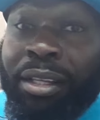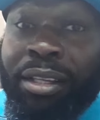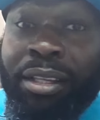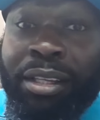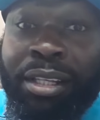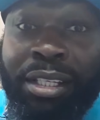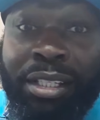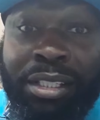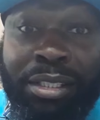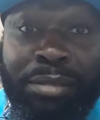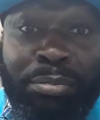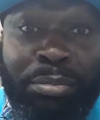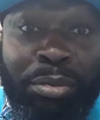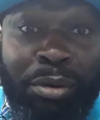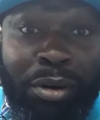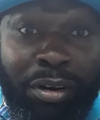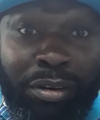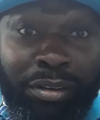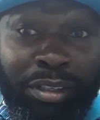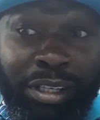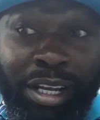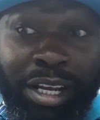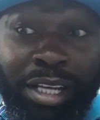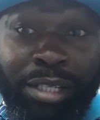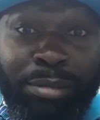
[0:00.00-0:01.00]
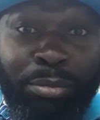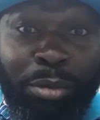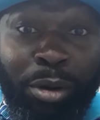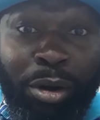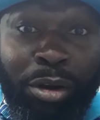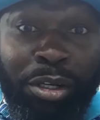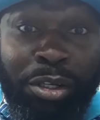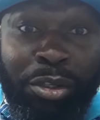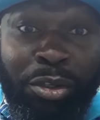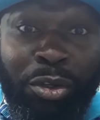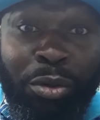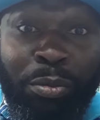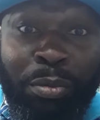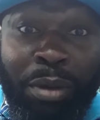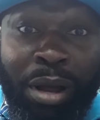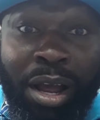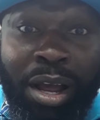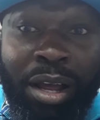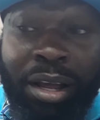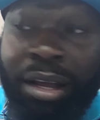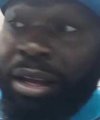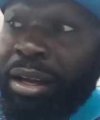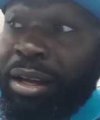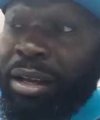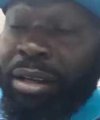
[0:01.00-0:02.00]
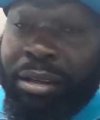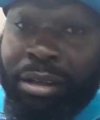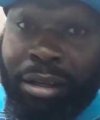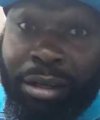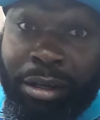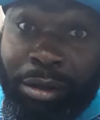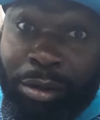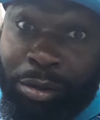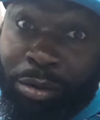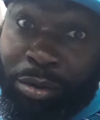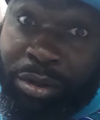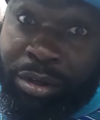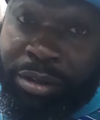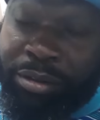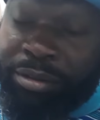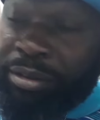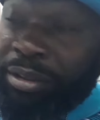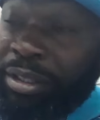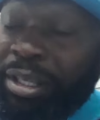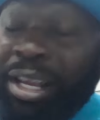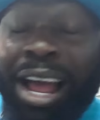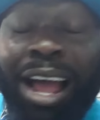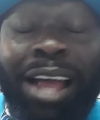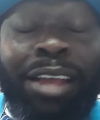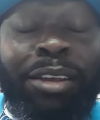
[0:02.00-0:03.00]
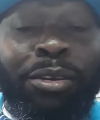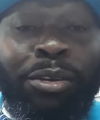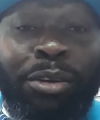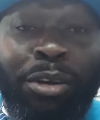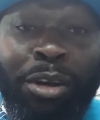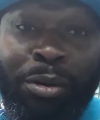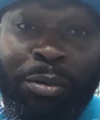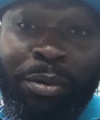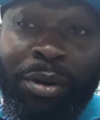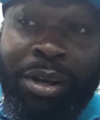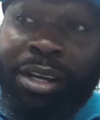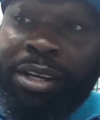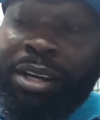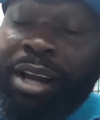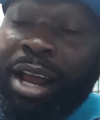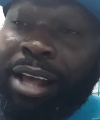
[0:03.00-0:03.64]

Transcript: This broadcast brought to you by Corona. You know what?